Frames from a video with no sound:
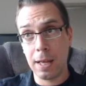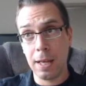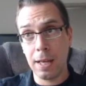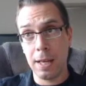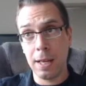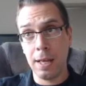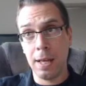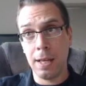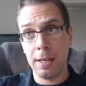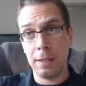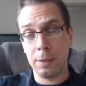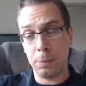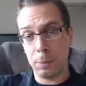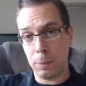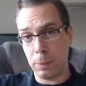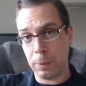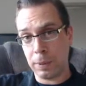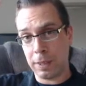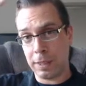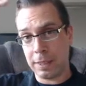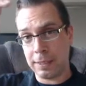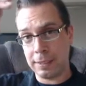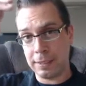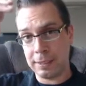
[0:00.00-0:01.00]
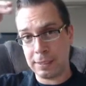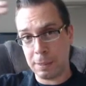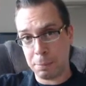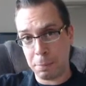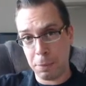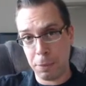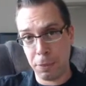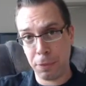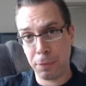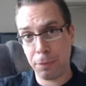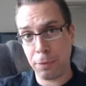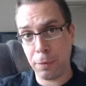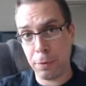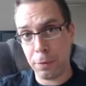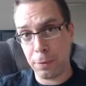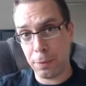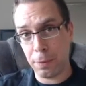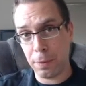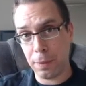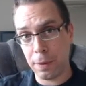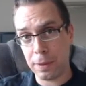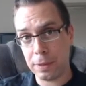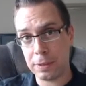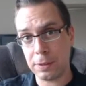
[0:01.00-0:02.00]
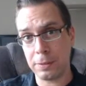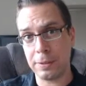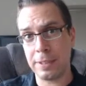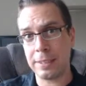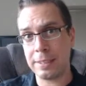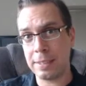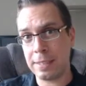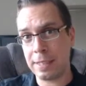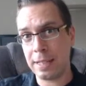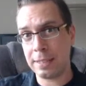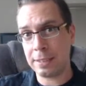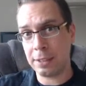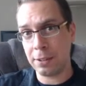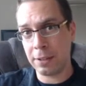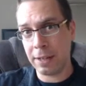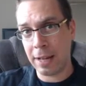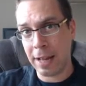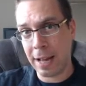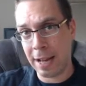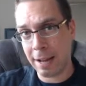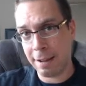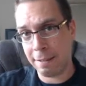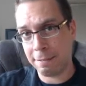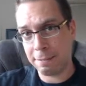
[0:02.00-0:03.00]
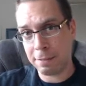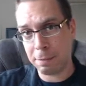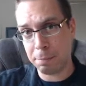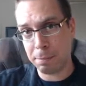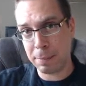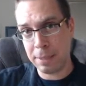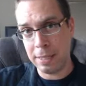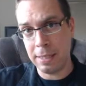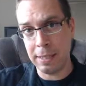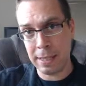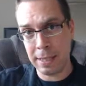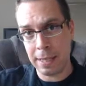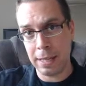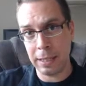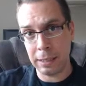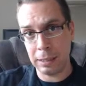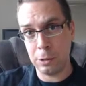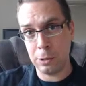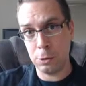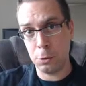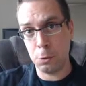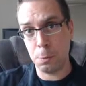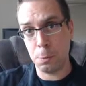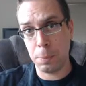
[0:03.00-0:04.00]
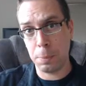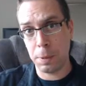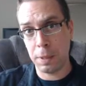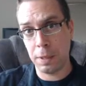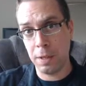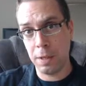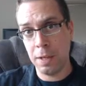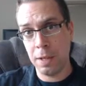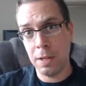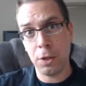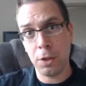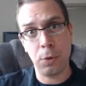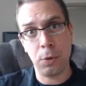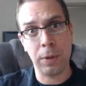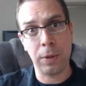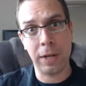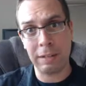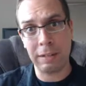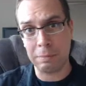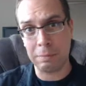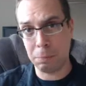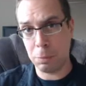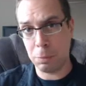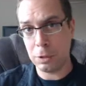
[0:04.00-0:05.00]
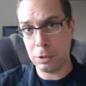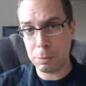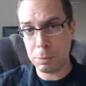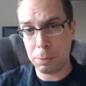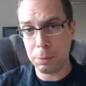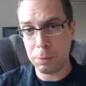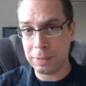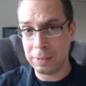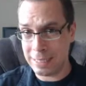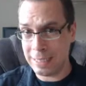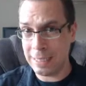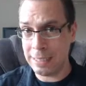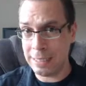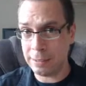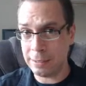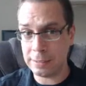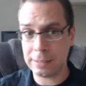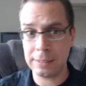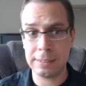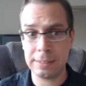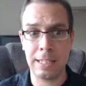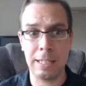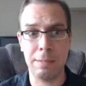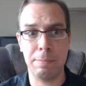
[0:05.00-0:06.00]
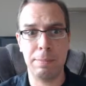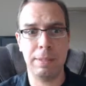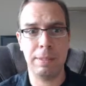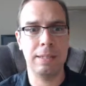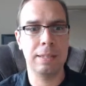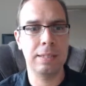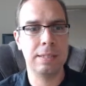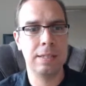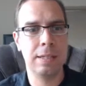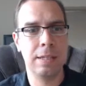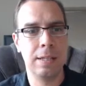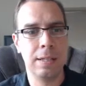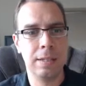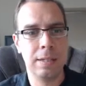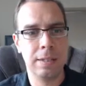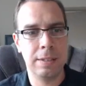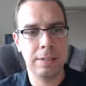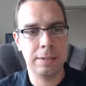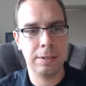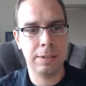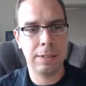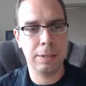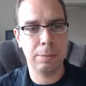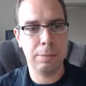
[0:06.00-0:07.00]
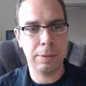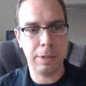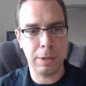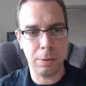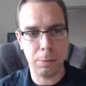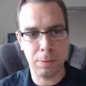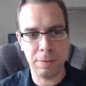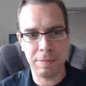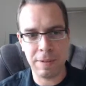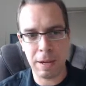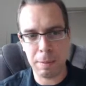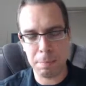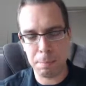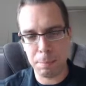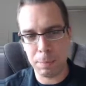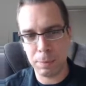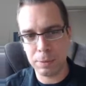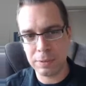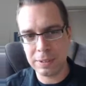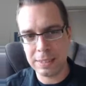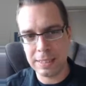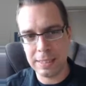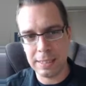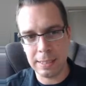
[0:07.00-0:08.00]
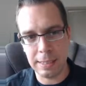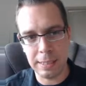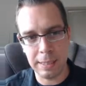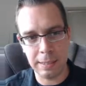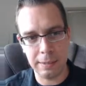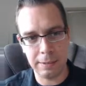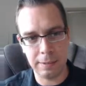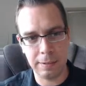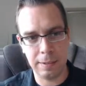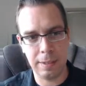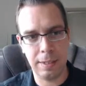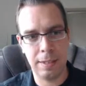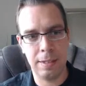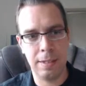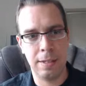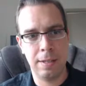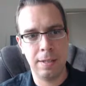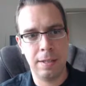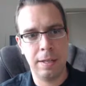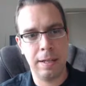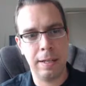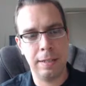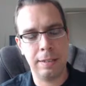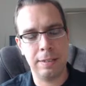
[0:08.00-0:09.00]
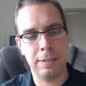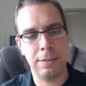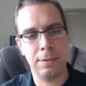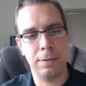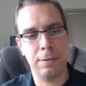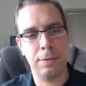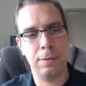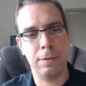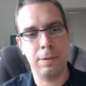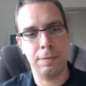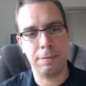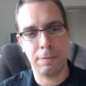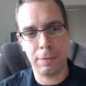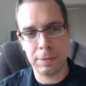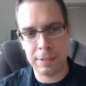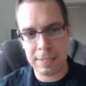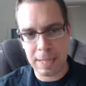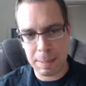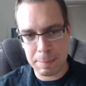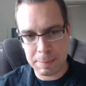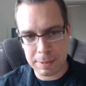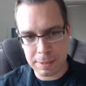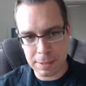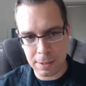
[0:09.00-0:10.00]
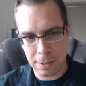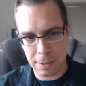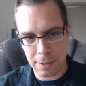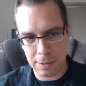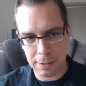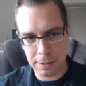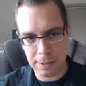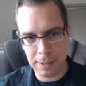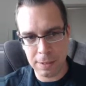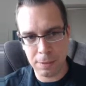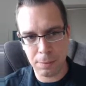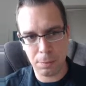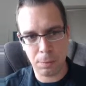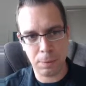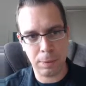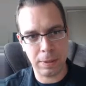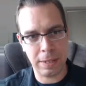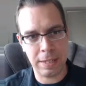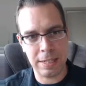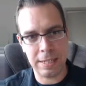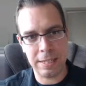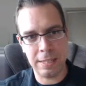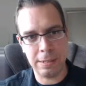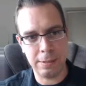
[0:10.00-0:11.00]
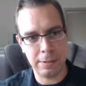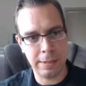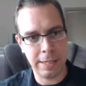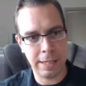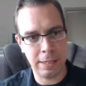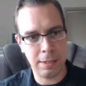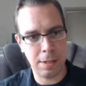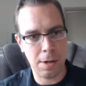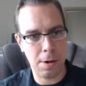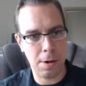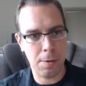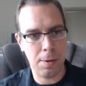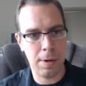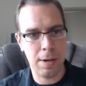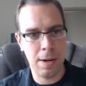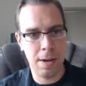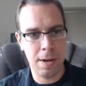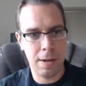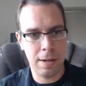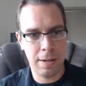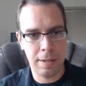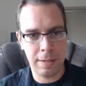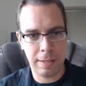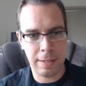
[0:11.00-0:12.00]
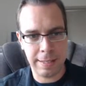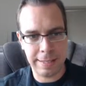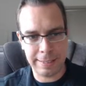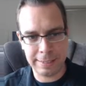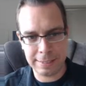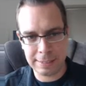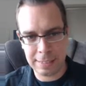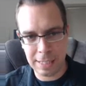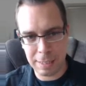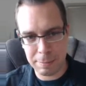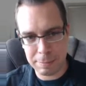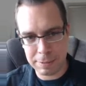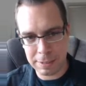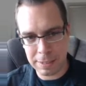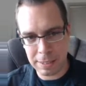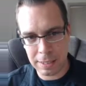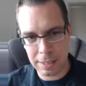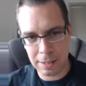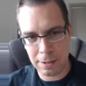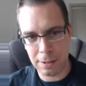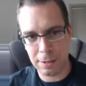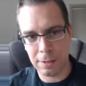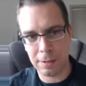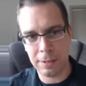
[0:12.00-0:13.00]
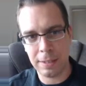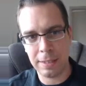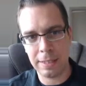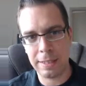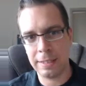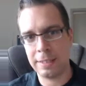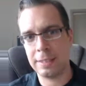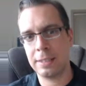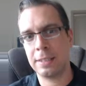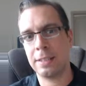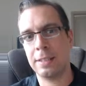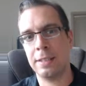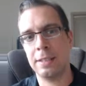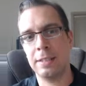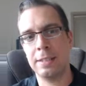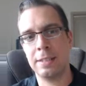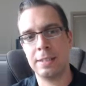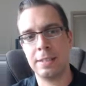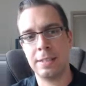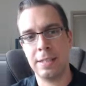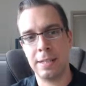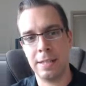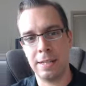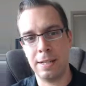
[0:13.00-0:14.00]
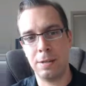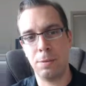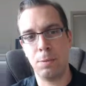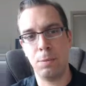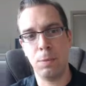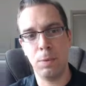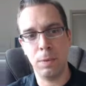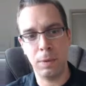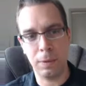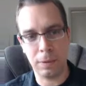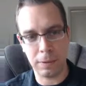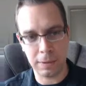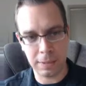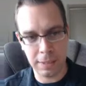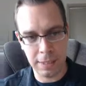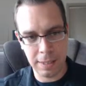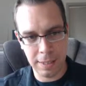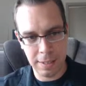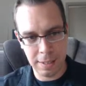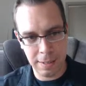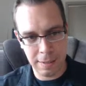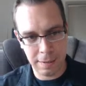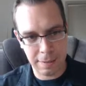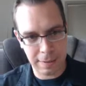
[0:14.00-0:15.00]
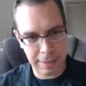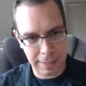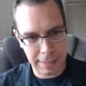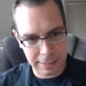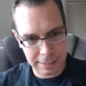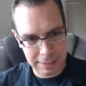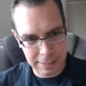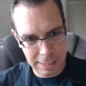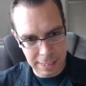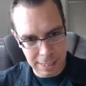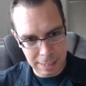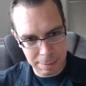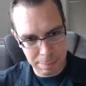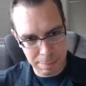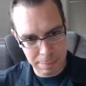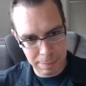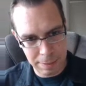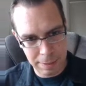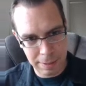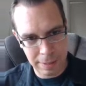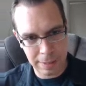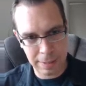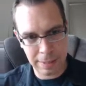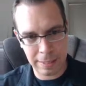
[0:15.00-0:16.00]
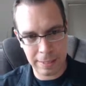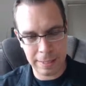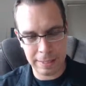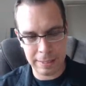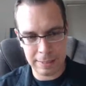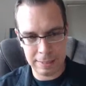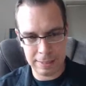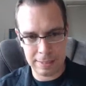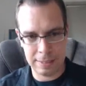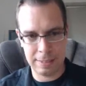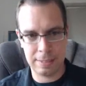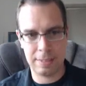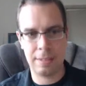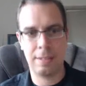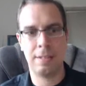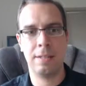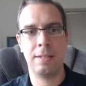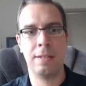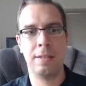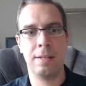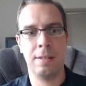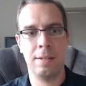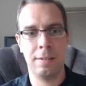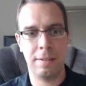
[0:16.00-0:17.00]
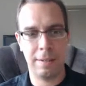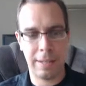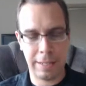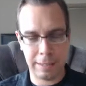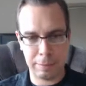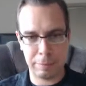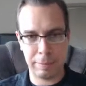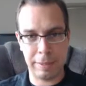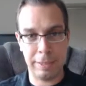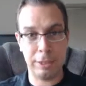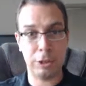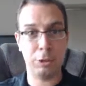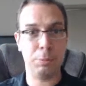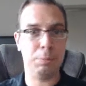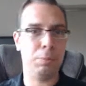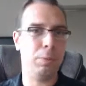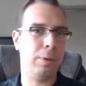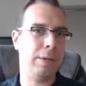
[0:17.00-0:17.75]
We're going to step through. So it doesn't necessarily have to be a loop. You can have multiple yield statements. So here we go. We've got multi-yield. And so the first time it's called, we're going to yield hello. The next time it's going to call, it's going to say world. The next time it's exclamation point.